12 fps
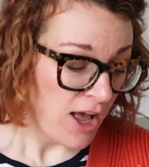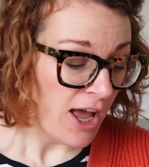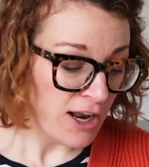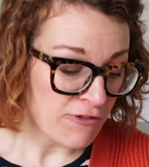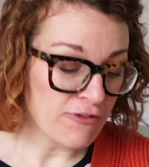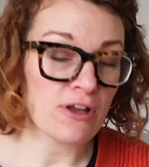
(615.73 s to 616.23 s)

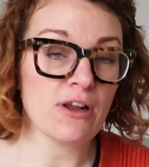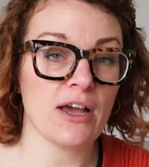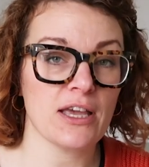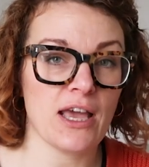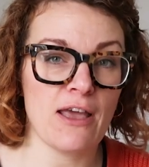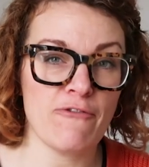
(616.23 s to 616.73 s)
and I feel
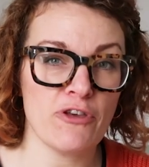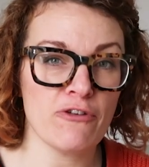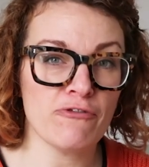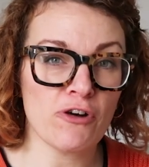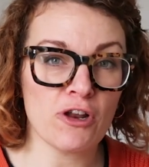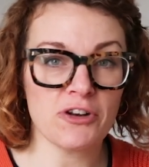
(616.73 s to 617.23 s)
like if you
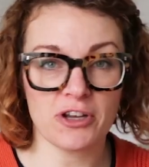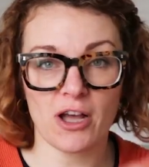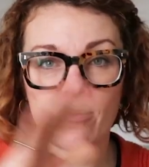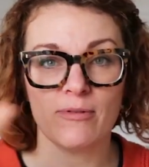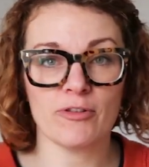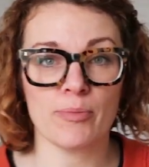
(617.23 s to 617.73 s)
followed a
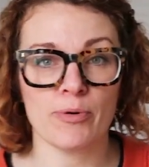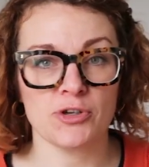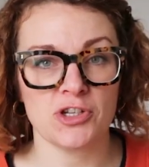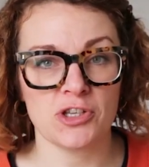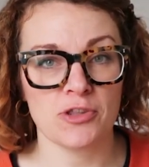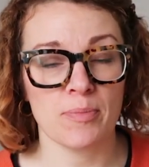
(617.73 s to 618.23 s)
couple of the
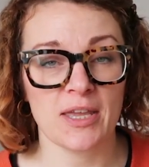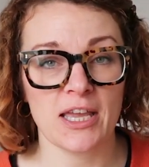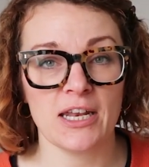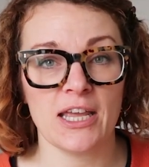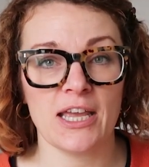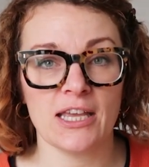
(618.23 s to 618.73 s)
projects at the
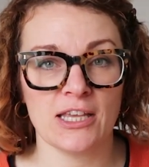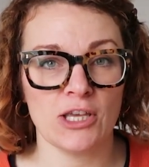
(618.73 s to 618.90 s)
beginning,